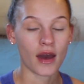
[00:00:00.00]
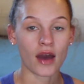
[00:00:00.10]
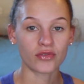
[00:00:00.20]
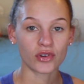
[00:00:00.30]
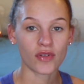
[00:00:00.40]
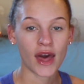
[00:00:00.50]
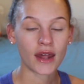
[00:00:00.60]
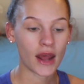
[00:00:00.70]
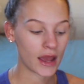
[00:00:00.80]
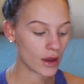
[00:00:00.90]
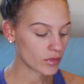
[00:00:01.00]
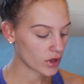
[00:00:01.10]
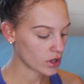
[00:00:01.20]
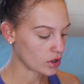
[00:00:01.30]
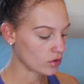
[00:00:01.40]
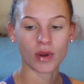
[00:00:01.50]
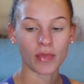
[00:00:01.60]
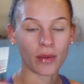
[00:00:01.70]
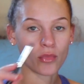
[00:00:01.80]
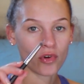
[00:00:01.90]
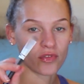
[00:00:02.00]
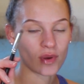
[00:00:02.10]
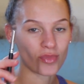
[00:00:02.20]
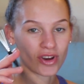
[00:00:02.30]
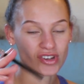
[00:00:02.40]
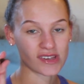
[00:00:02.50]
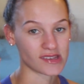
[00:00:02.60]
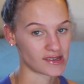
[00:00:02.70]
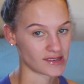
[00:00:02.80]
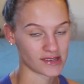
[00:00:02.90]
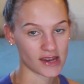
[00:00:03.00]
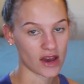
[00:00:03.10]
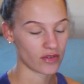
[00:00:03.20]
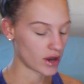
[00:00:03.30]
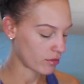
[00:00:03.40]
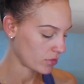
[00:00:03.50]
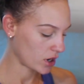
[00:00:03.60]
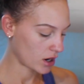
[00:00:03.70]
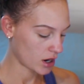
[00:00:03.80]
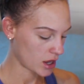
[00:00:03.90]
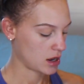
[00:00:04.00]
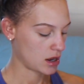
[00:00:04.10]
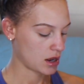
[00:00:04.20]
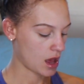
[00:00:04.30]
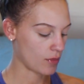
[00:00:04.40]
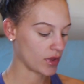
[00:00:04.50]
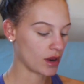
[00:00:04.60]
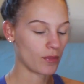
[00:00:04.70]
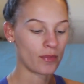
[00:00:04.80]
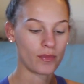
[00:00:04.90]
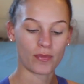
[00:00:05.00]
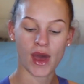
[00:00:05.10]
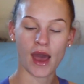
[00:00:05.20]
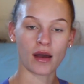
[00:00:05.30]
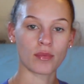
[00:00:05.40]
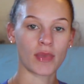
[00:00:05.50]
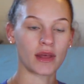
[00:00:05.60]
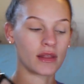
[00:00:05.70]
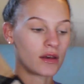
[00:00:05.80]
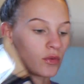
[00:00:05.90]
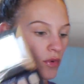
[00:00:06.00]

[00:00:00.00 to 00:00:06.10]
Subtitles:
After that, I am going to use one of my Morphe brushes. It doesn't have a number. I'm going to pack my lid